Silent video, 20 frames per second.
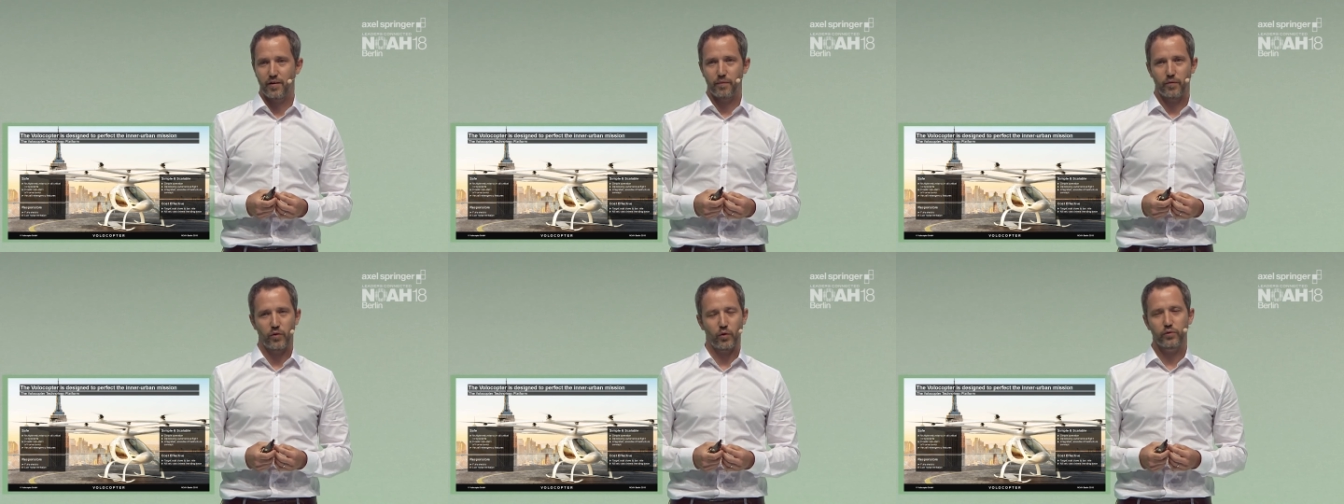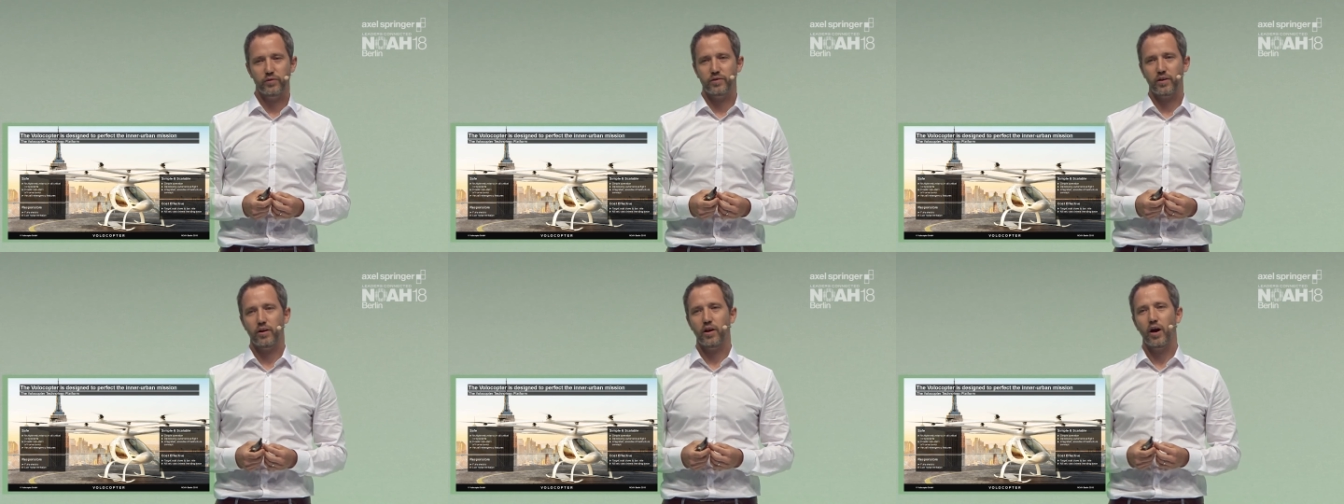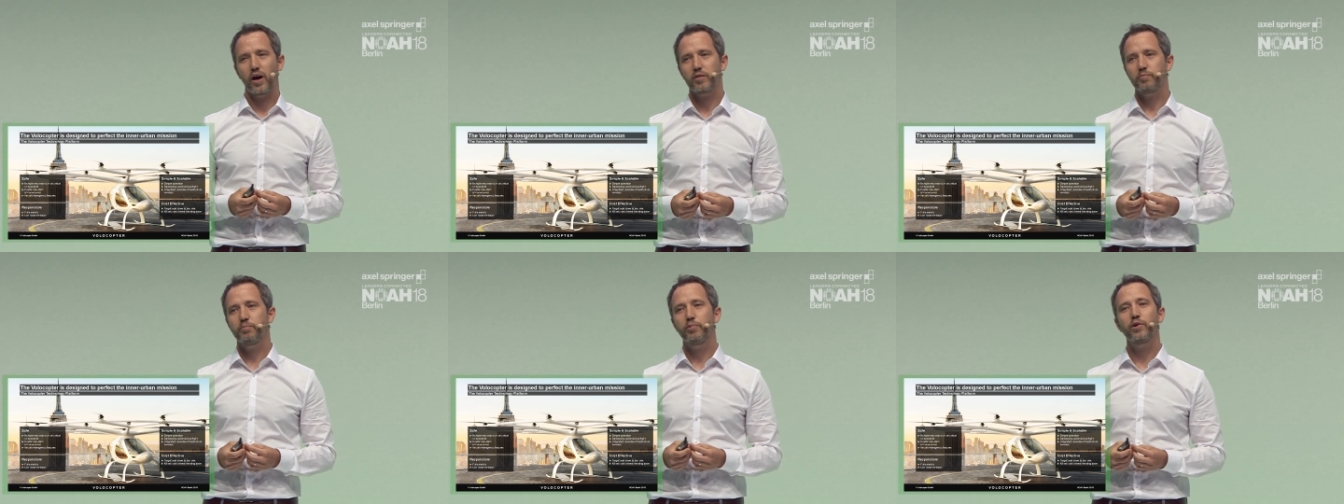Those are
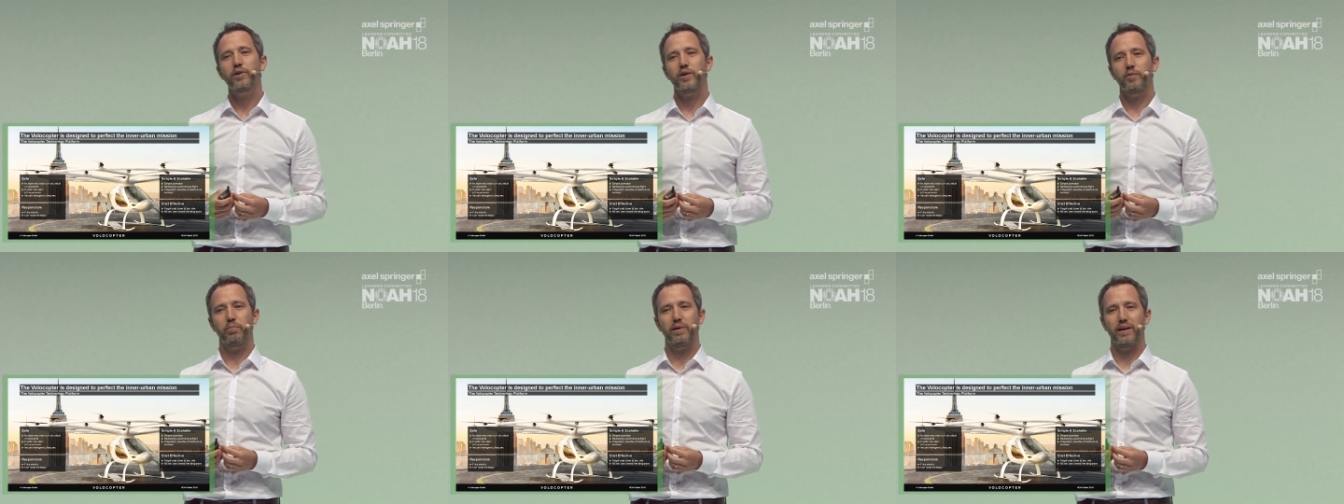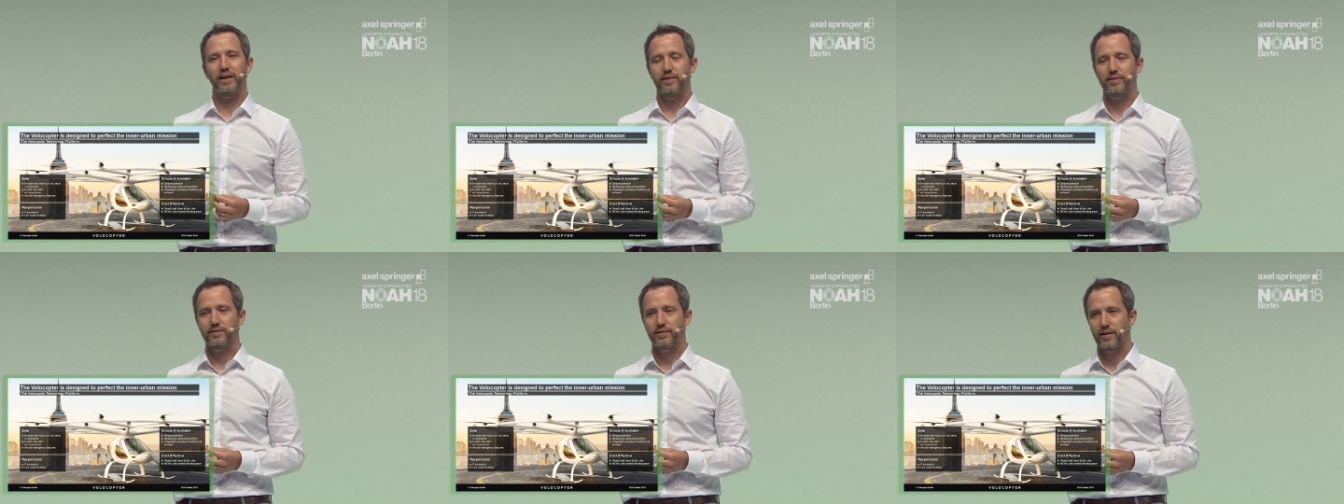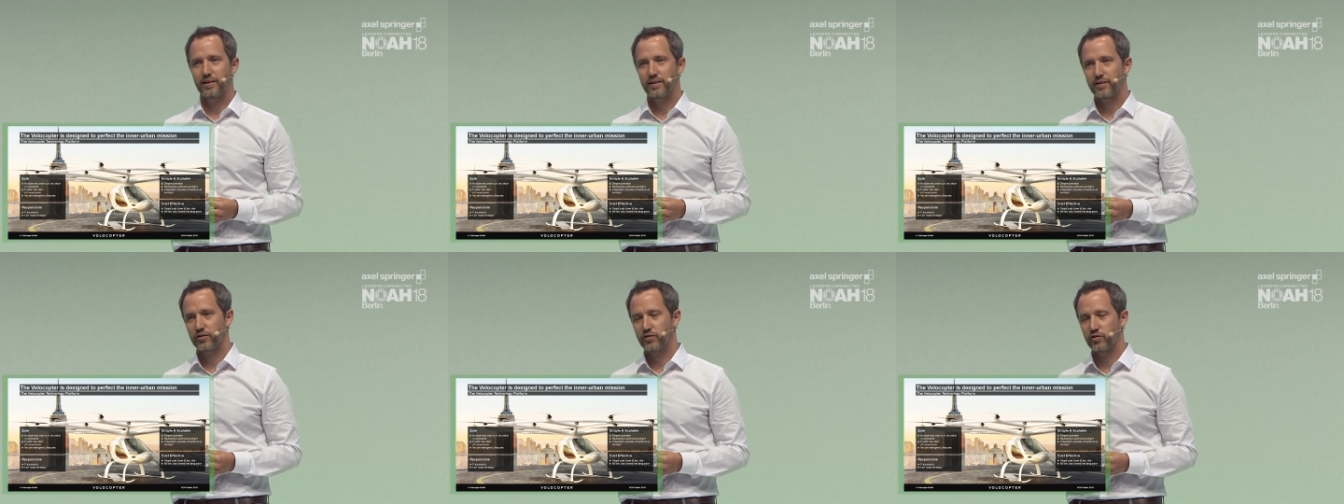not put in place
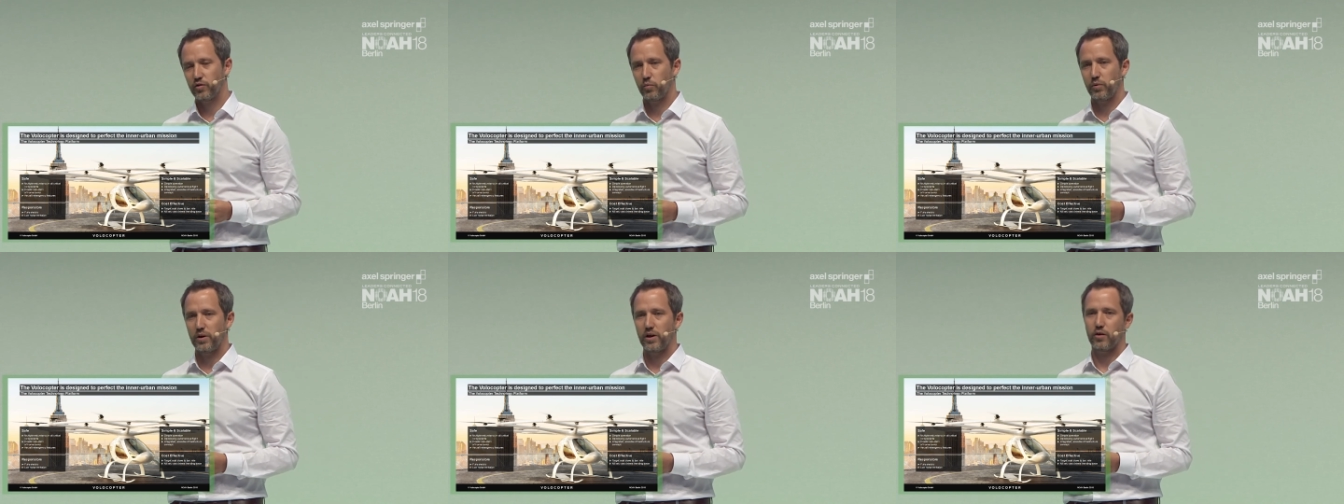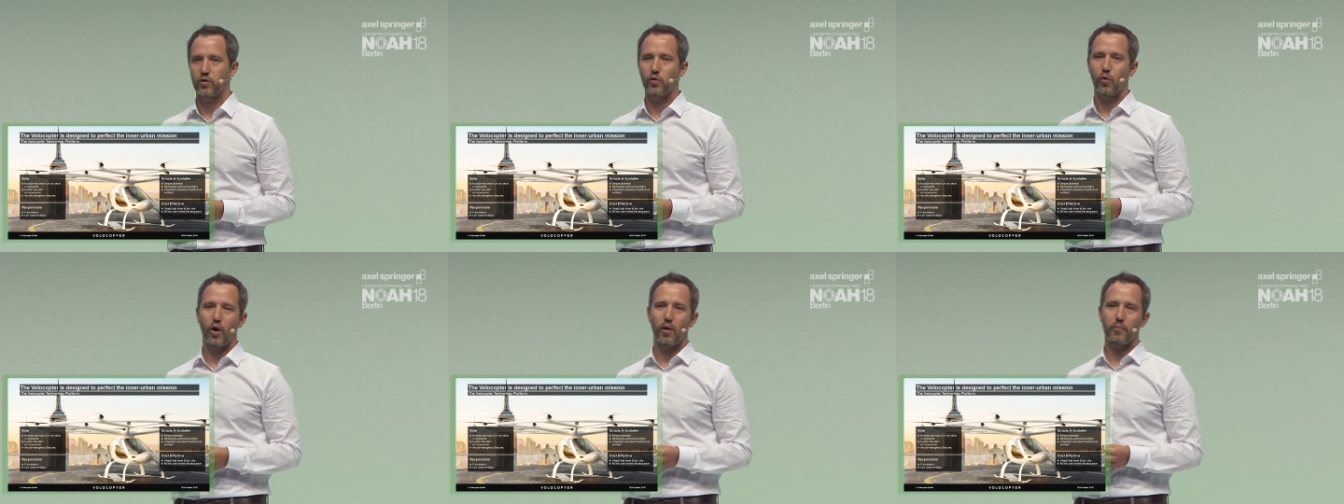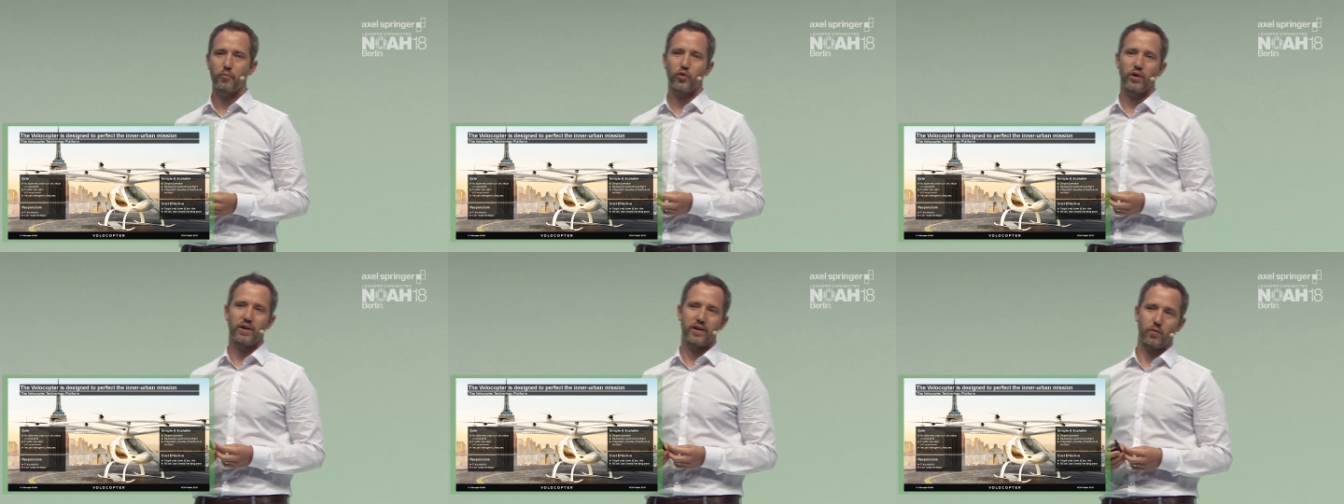yet, so we are
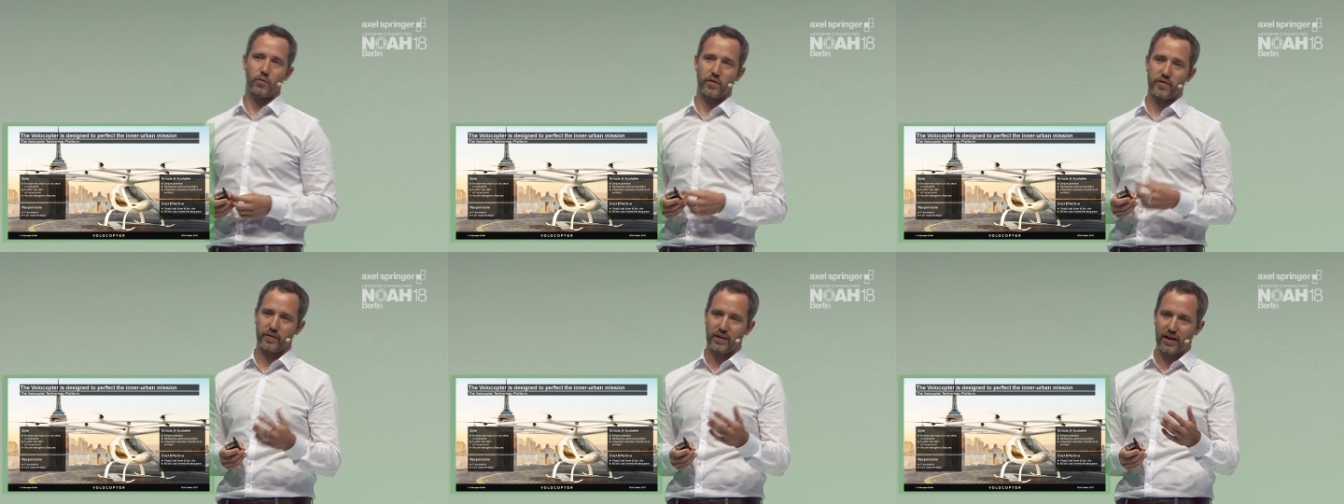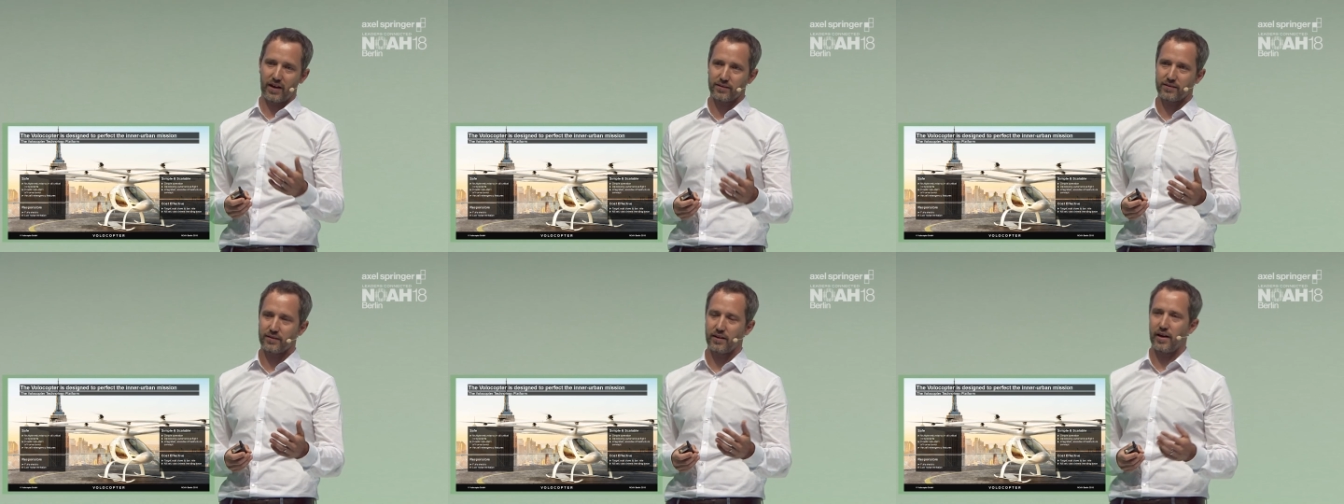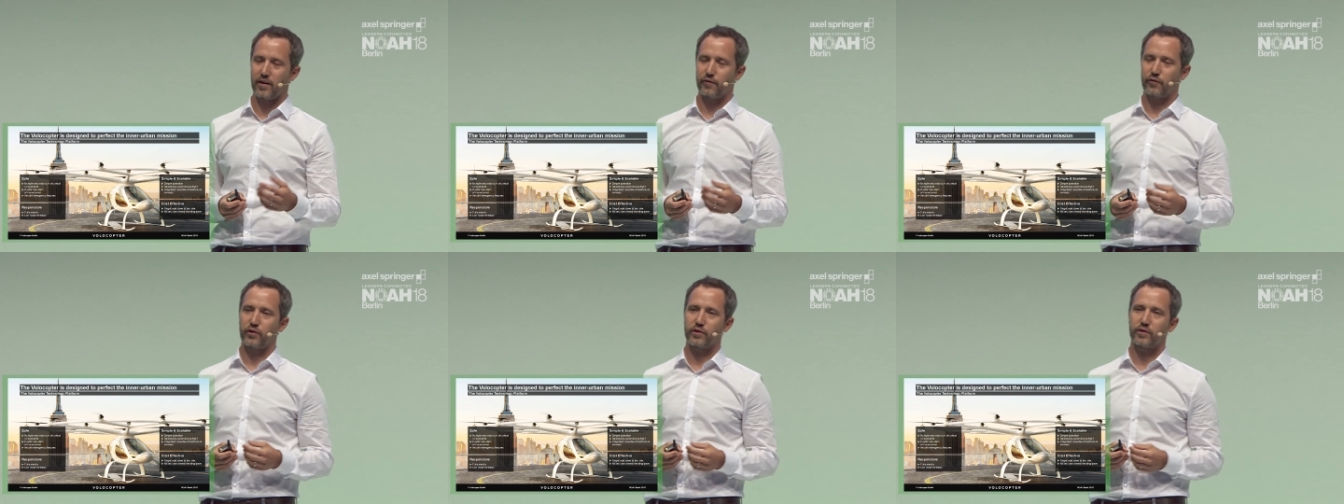cooperating with NASA
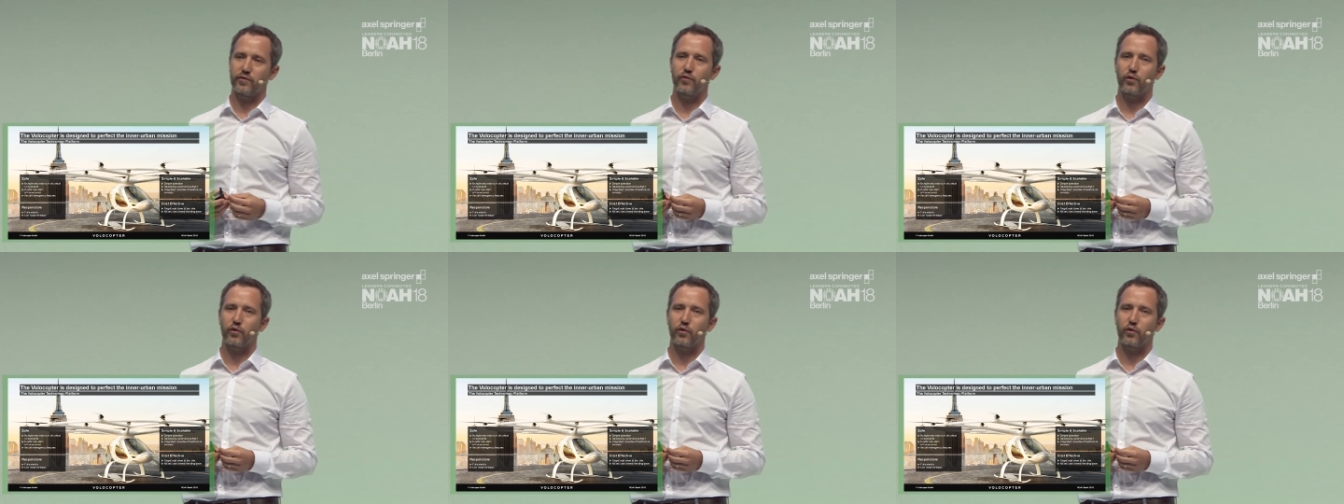efforts,